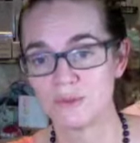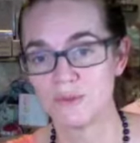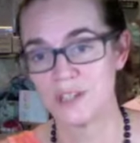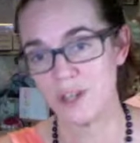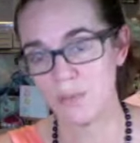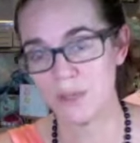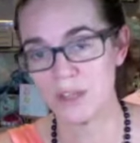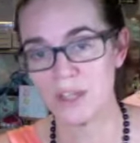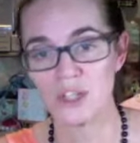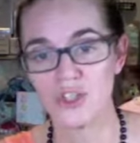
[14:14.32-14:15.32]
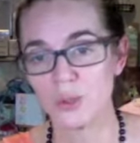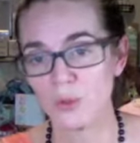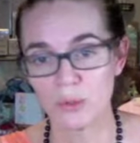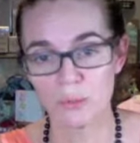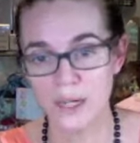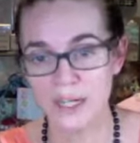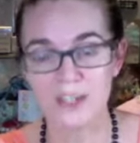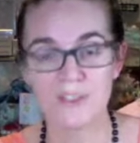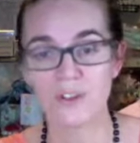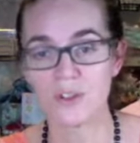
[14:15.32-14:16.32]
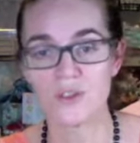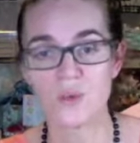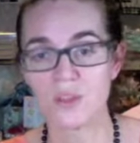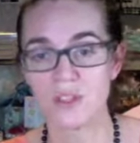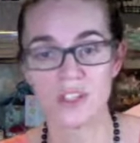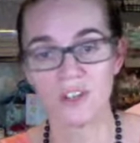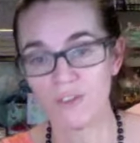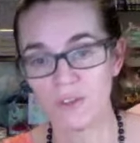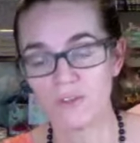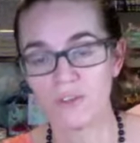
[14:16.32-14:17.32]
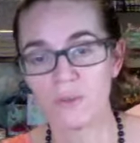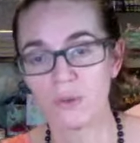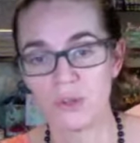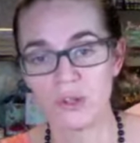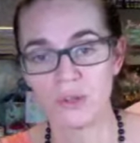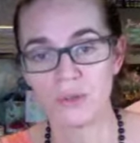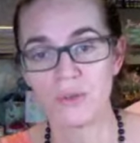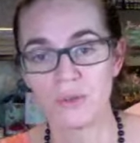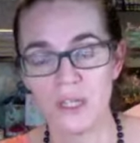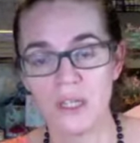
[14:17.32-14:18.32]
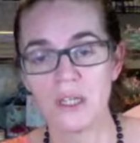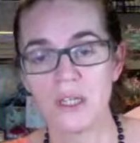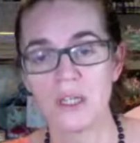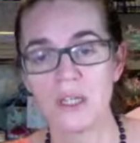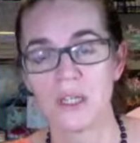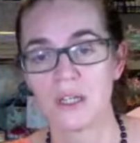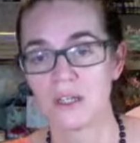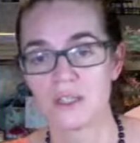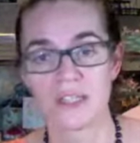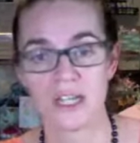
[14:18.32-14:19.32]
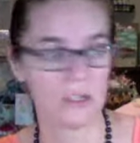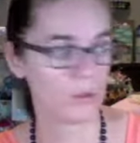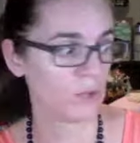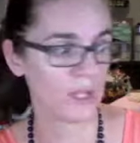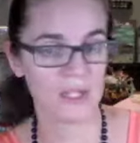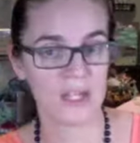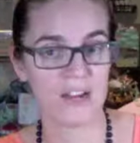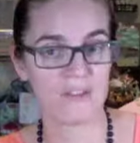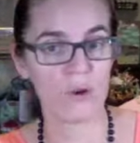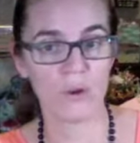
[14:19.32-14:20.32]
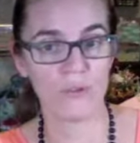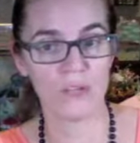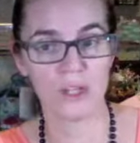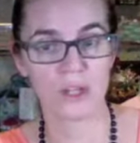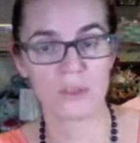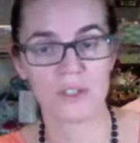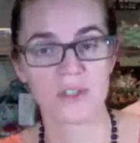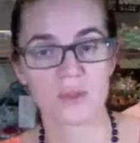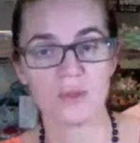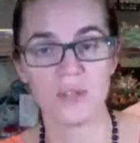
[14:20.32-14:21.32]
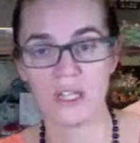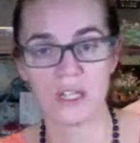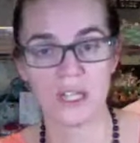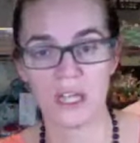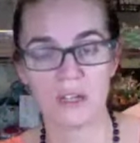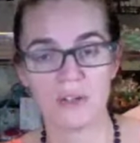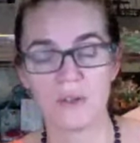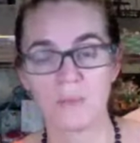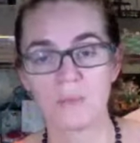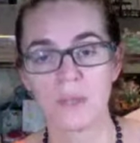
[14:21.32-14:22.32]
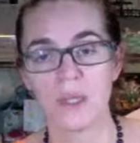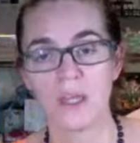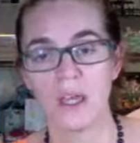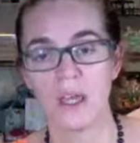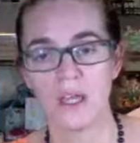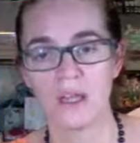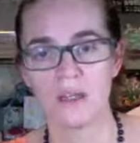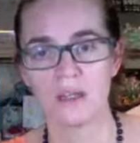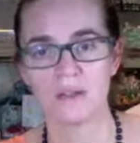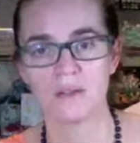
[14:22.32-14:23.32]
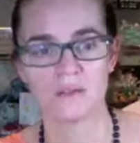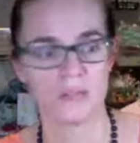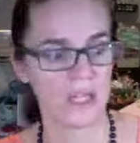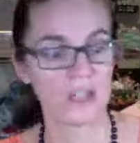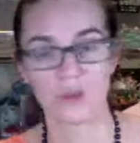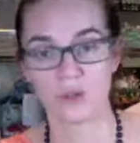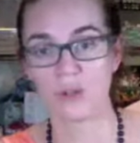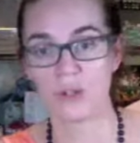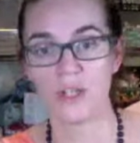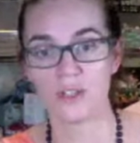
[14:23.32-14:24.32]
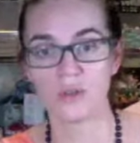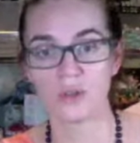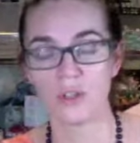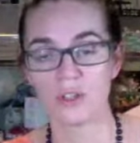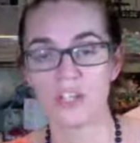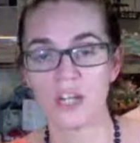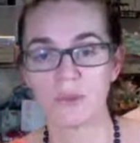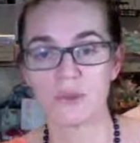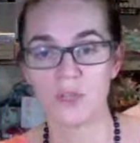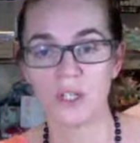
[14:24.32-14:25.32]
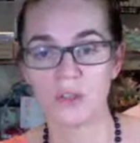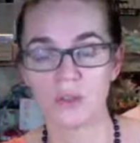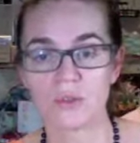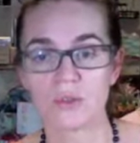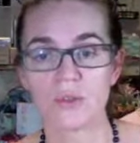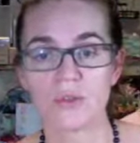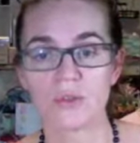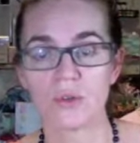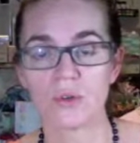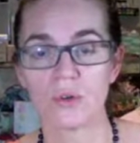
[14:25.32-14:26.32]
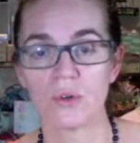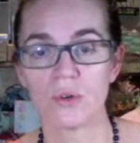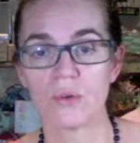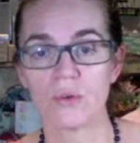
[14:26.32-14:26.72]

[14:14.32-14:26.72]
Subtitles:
tell me that she wouldn't mind if hers was different from the other 3, because I knew I didn't have all of the elements to create it again, and it took a long time to create those. So